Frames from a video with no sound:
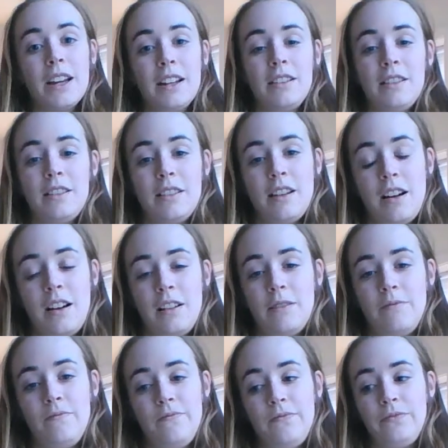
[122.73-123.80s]
and
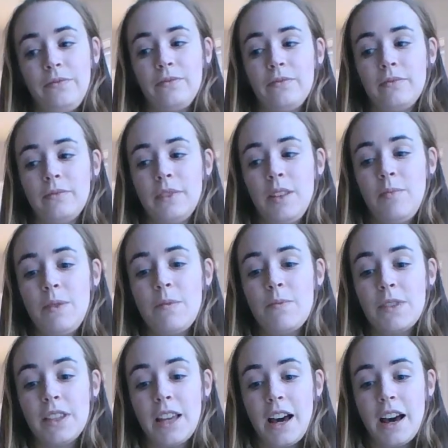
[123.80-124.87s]
the
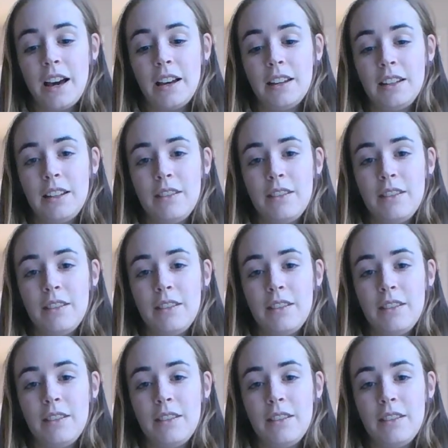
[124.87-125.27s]
people that,